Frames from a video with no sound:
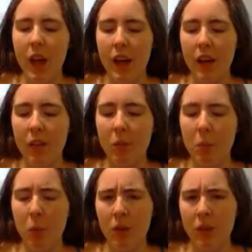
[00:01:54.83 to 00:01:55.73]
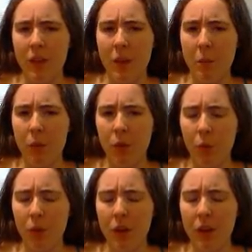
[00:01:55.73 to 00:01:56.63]
as most of the
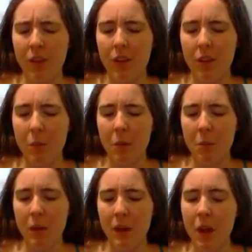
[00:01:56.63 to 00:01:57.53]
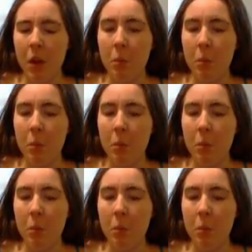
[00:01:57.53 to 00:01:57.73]
episodes seem to be.